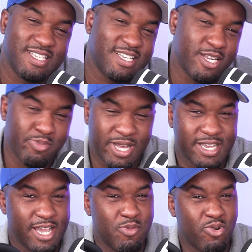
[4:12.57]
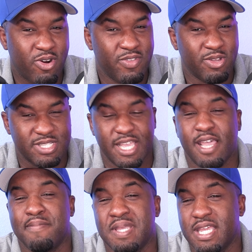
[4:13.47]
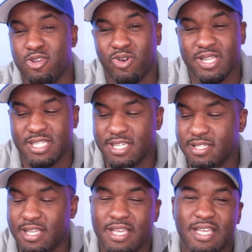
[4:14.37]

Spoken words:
It's going to block out more of those ambient noises.